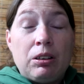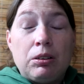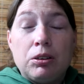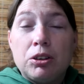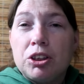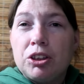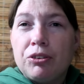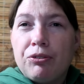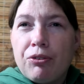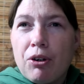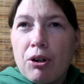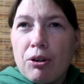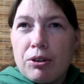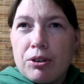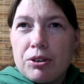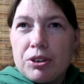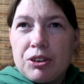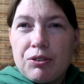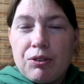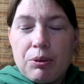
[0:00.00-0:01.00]
lots of
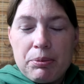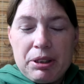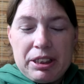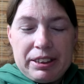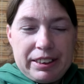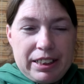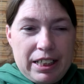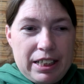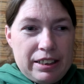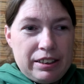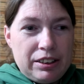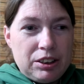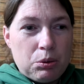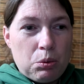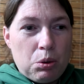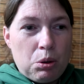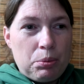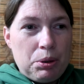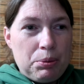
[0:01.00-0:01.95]
photos from that day, so I'll